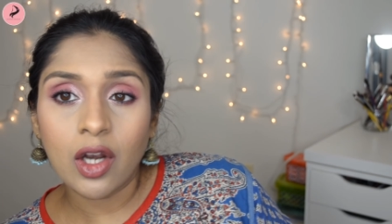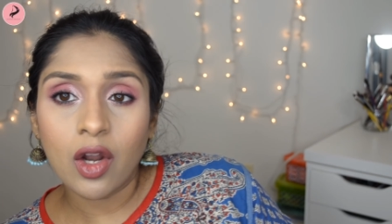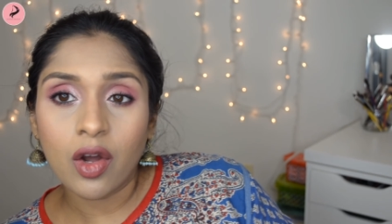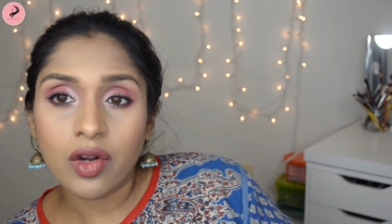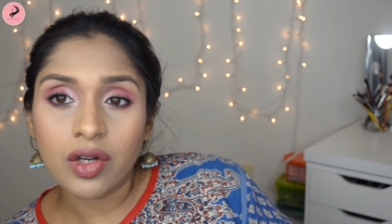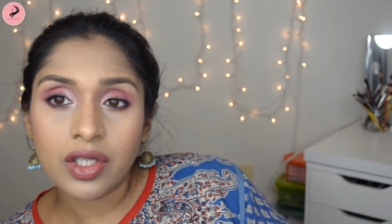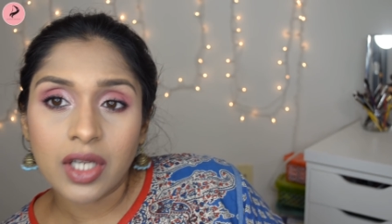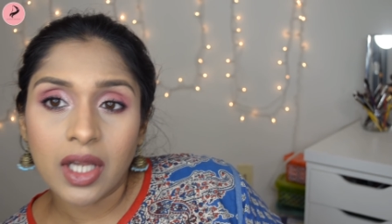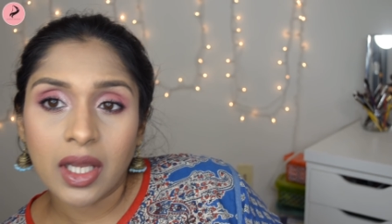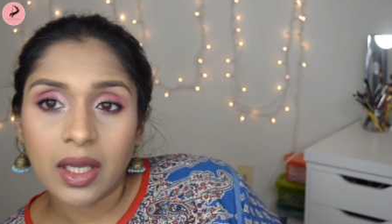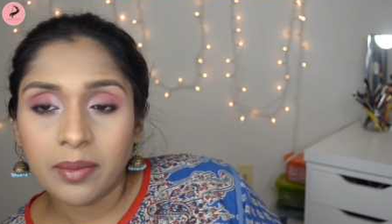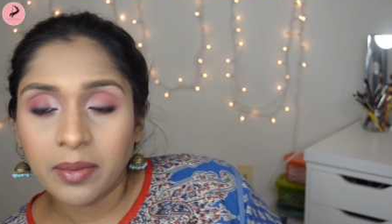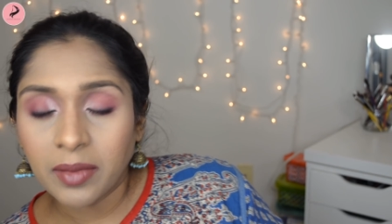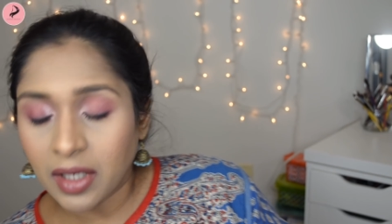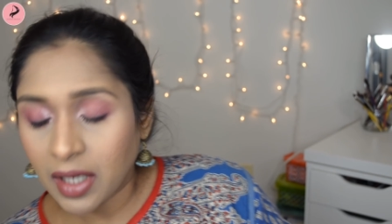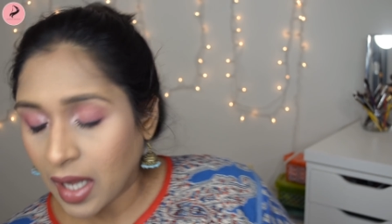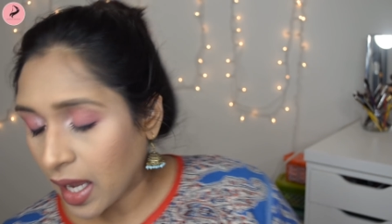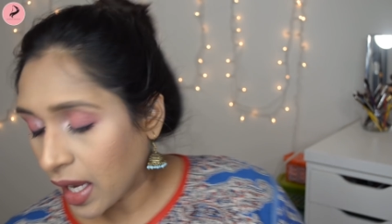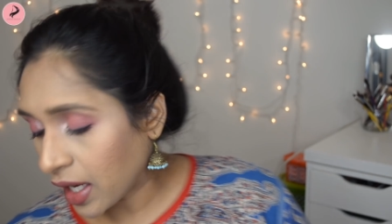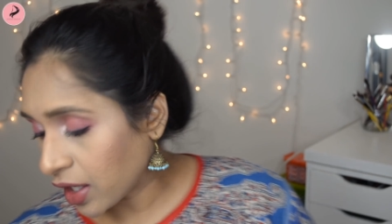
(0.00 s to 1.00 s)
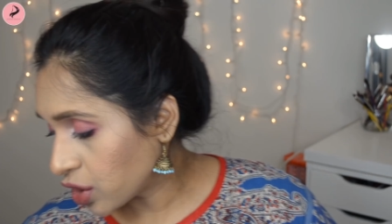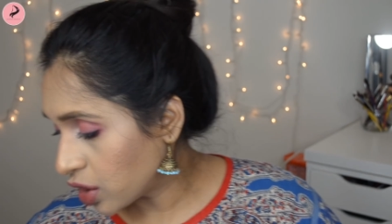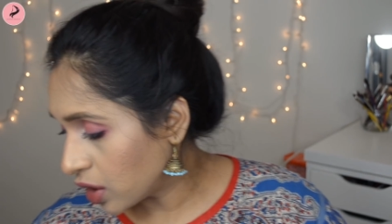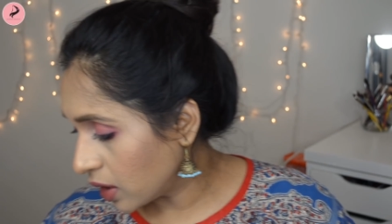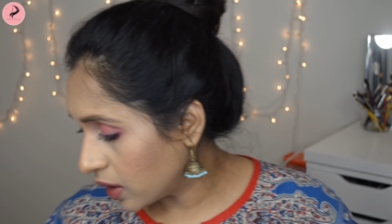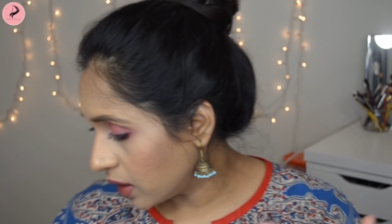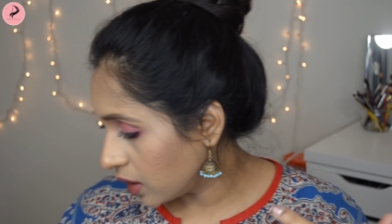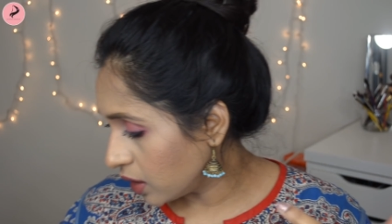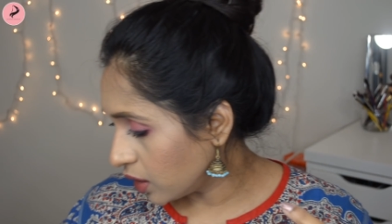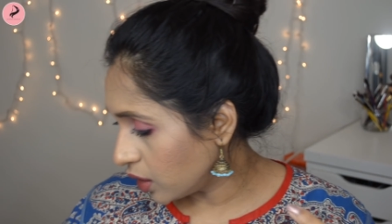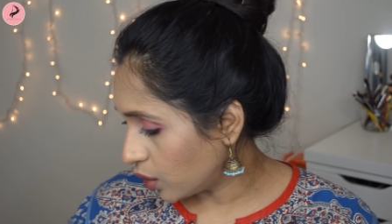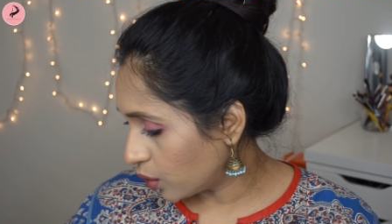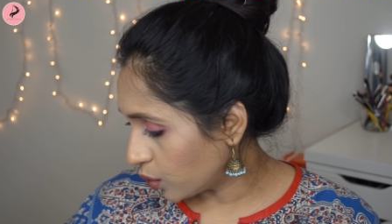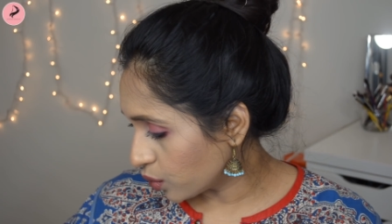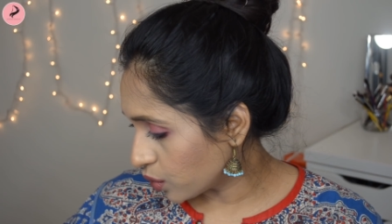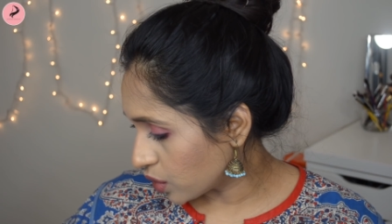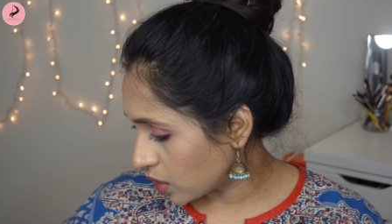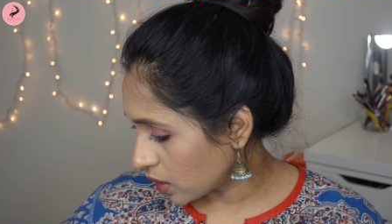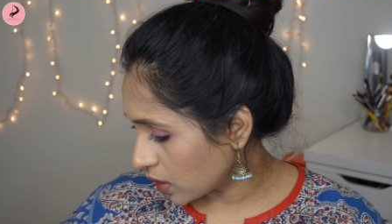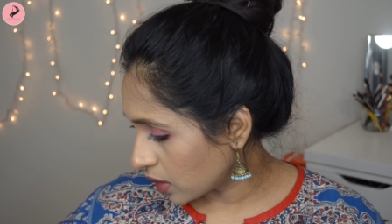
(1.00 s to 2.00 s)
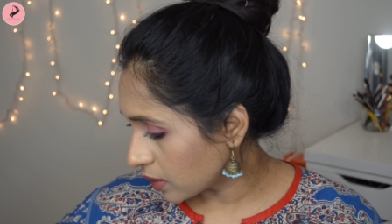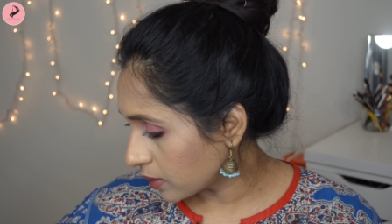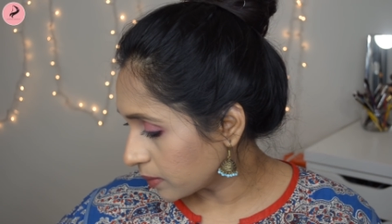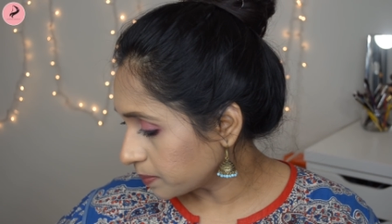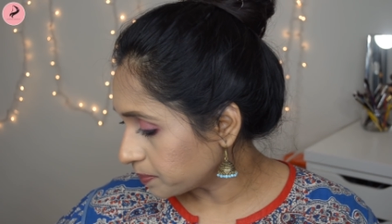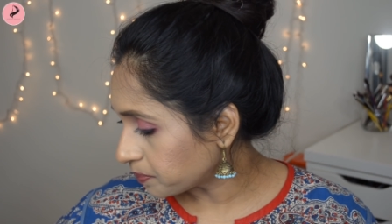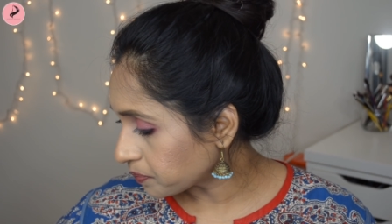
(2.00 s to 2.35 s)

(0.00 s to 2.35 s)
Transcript: long time that I actually used it.